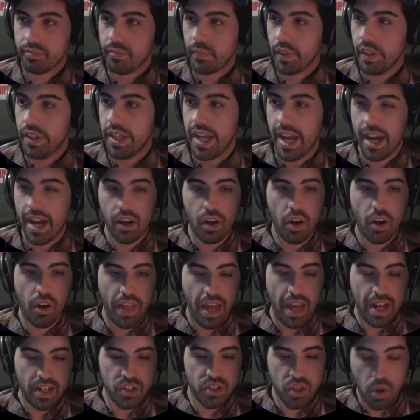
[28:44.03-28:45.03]
Yeah, all
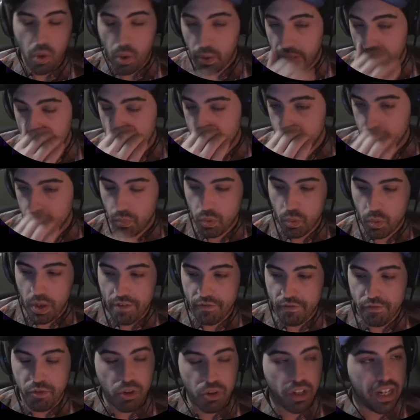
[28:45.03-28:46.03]
that. So, okay, we have
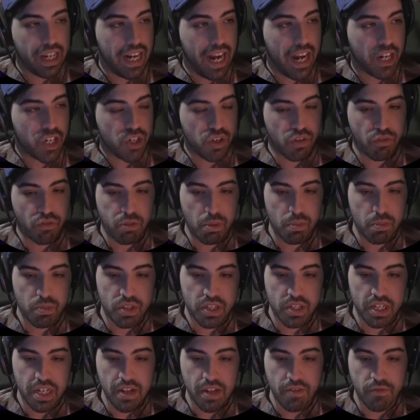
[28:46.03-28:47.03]
full connection from
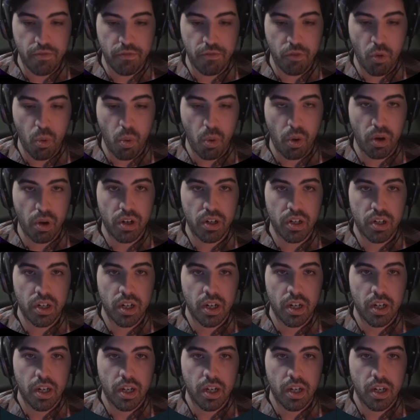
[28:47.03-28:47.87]
Z4